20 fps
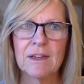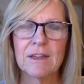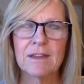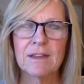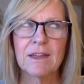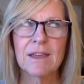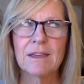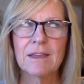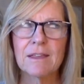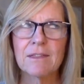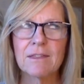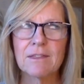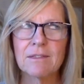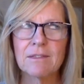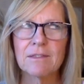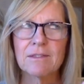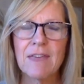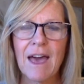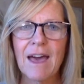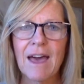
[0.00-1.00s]
like
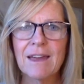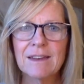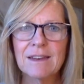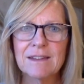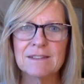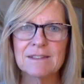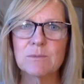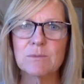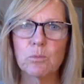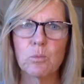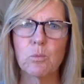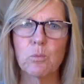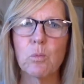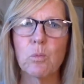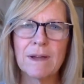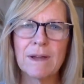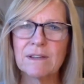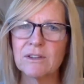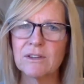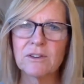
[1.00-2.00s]
that is
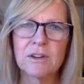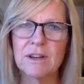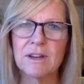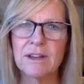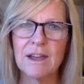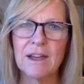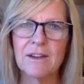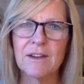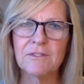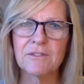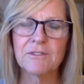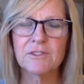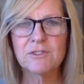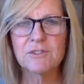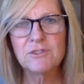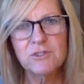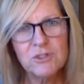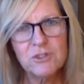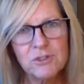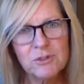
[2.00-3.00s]
what you're going to have to
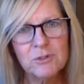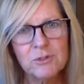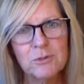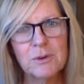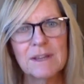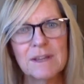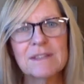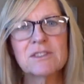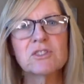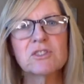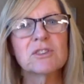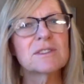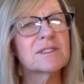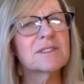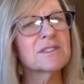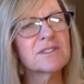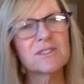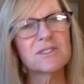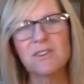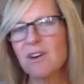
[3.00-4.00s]
do, is
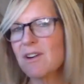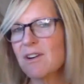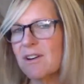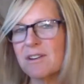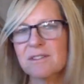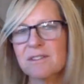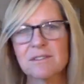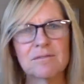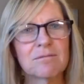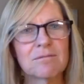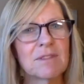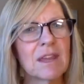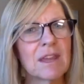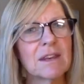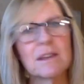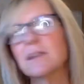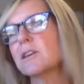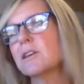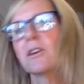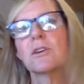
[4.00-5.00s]
just start
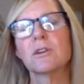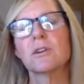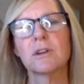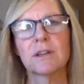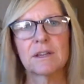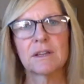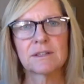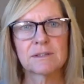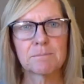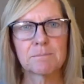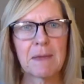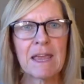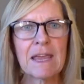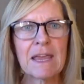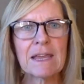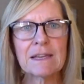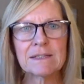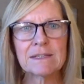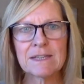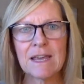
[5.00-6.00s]
getting curious,
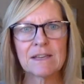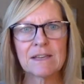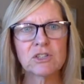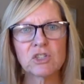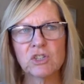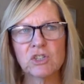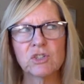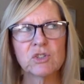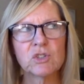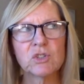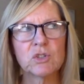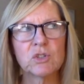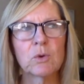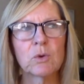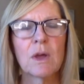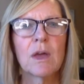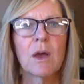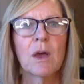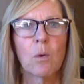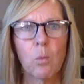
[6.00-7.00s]
paying attention to
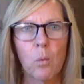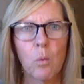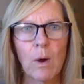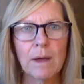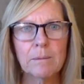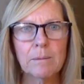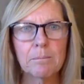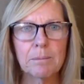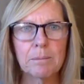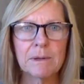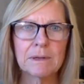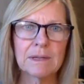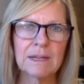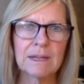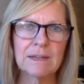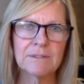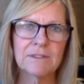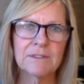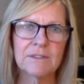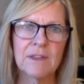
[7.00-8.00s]
what
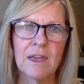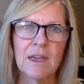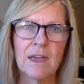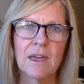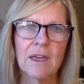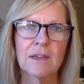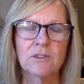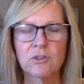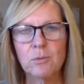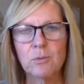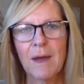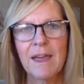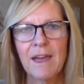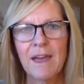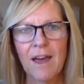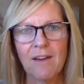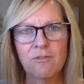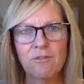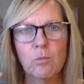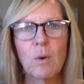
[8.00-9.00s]
beliefs do I
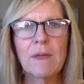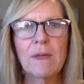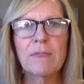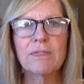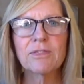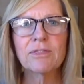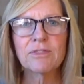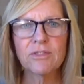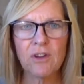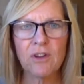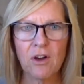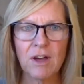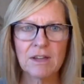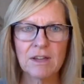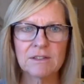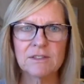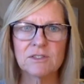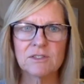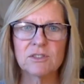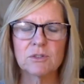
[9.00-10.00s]
have, what
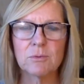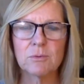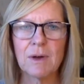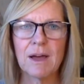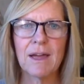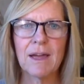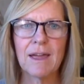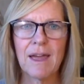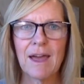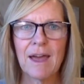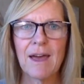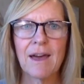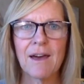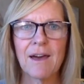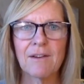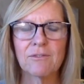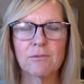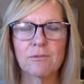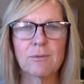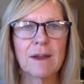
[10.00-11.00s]
thoughts do I
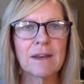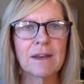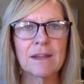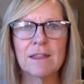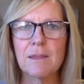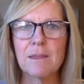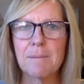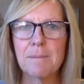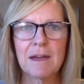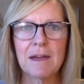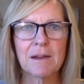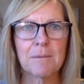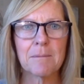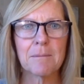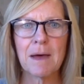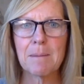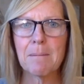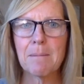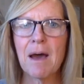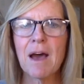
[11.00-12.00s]
have running in the back of
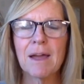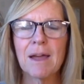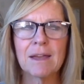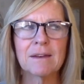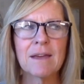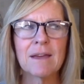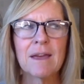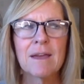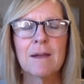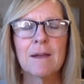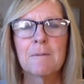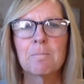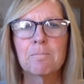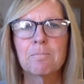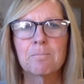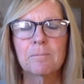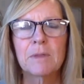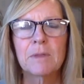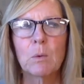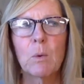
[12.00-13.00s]
my mind.
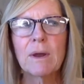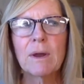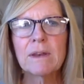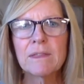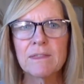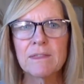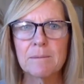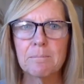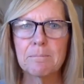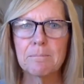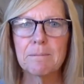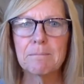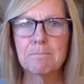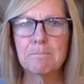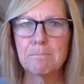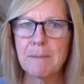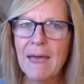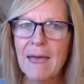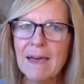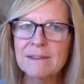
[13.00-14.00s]
One of the
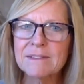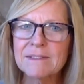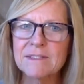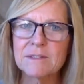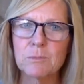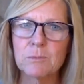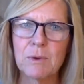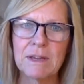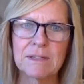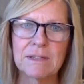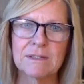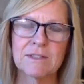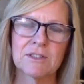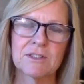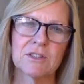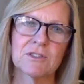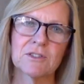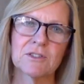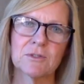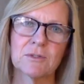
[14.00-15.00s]
best ways
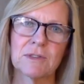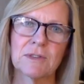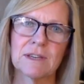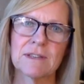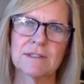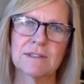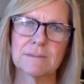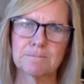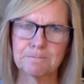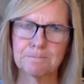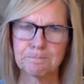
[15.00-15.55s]
to do this